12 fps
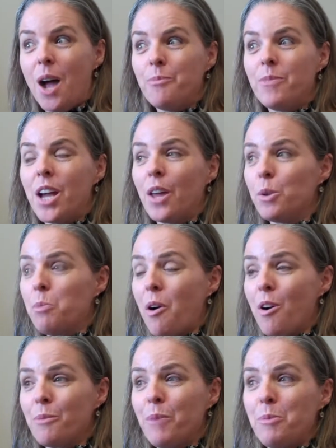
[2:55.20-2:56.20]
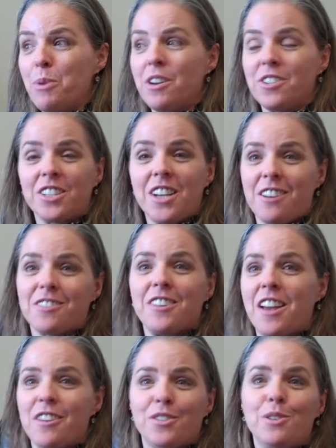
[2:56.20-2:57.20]
The other part of my project
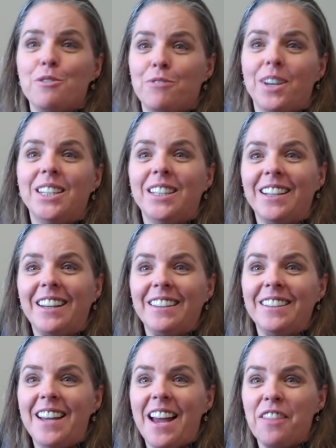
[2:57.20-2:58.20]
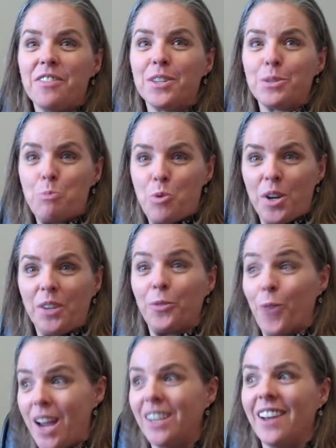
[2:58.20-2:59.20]
actually has no funding, and at this point,
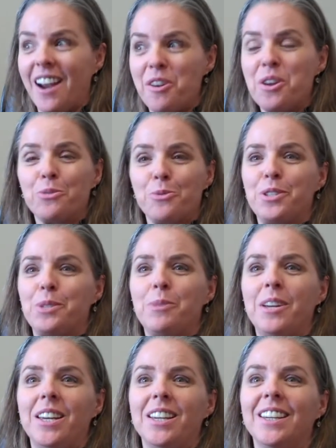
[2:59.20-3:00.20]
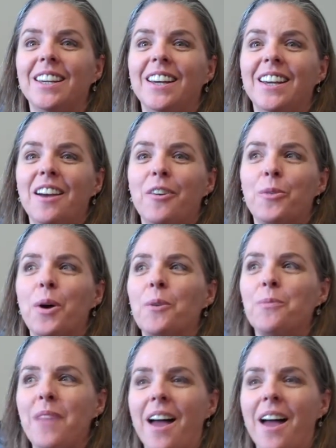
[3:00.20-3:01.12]
right now as we speak, well,